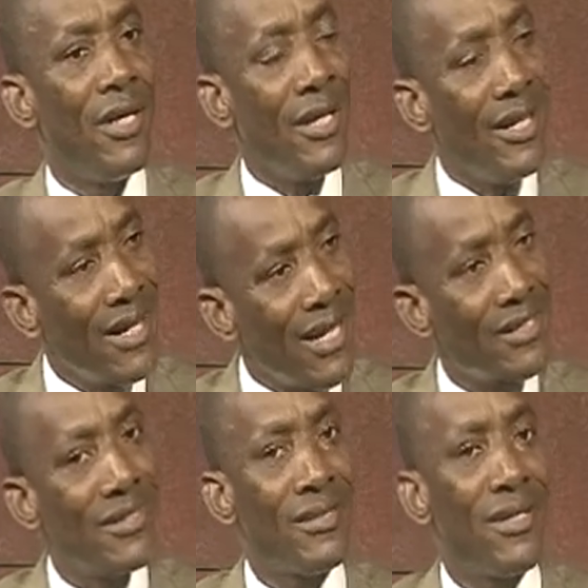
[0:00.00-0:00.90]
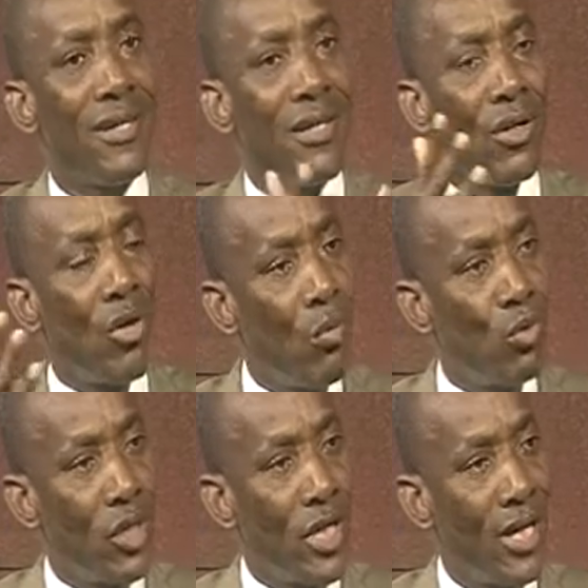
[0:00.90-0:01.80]
Let's come
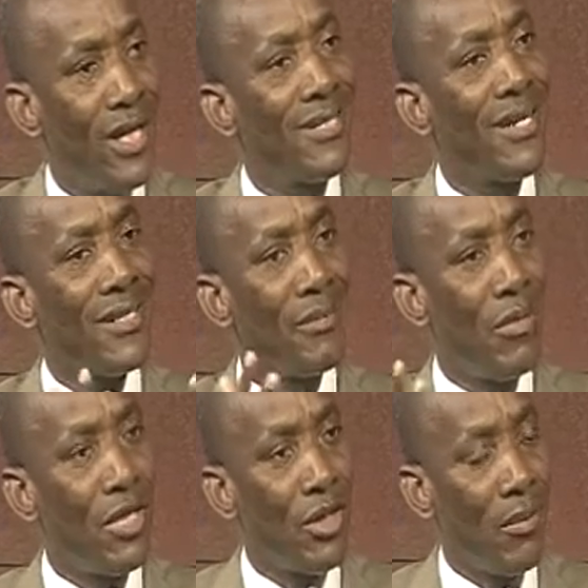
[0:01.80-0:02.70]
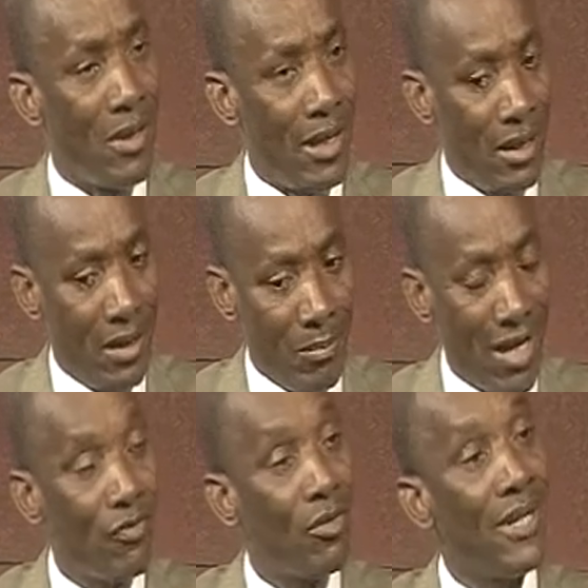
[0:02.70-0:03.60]
together. Let's create a
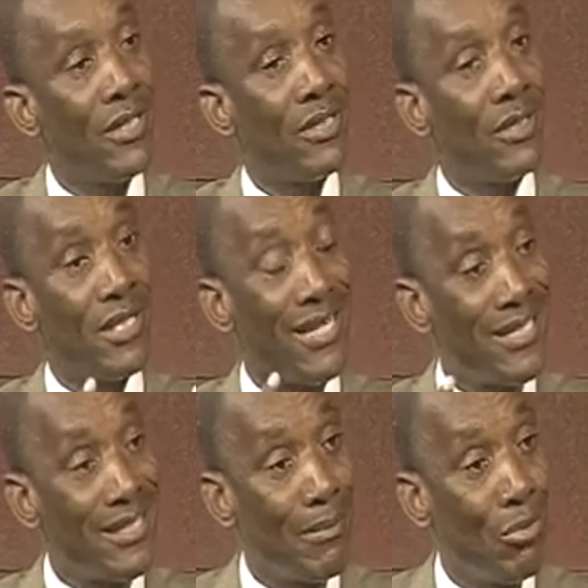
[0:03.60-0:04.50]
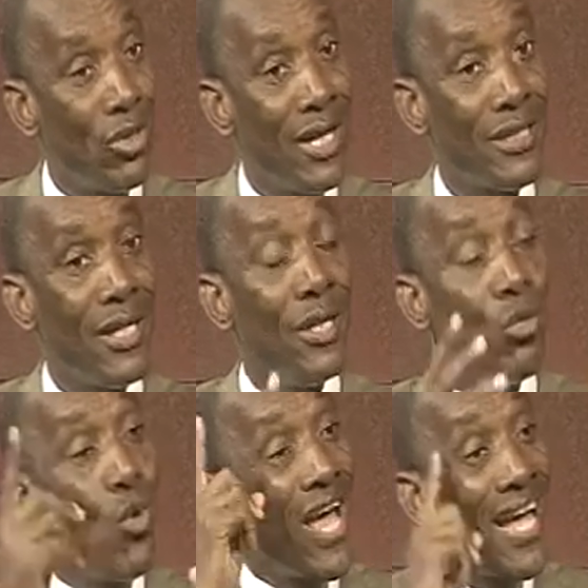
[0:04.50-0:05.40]
platform that is sensible, that
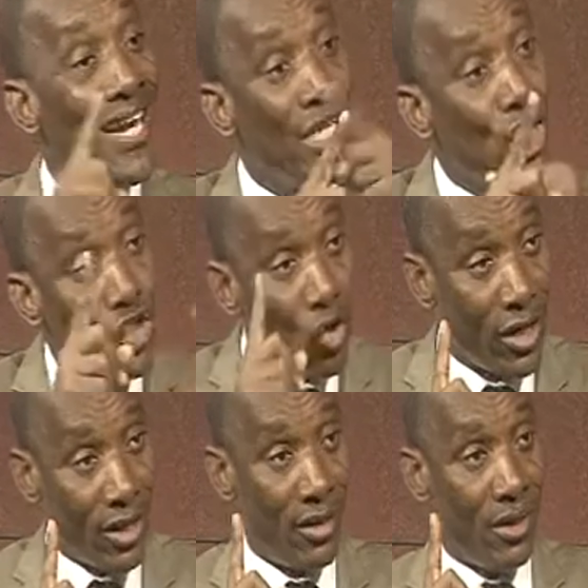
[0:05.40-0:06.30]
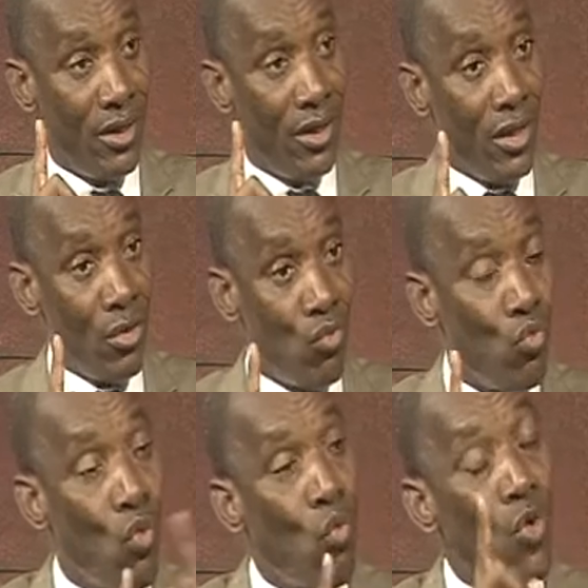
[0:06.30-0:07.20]
we are hearing each other.
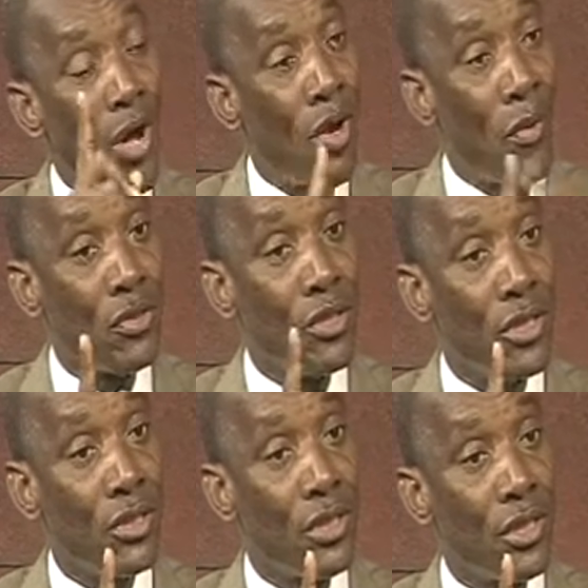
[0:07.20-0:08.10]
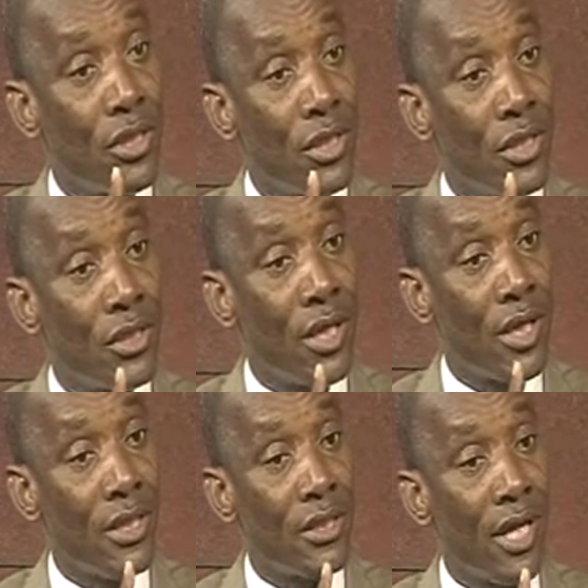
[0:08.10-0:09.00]
What we're doing
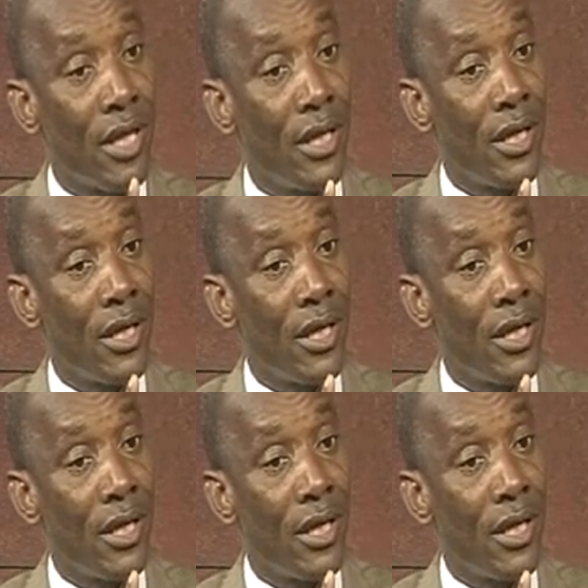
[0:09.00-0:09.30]
is like,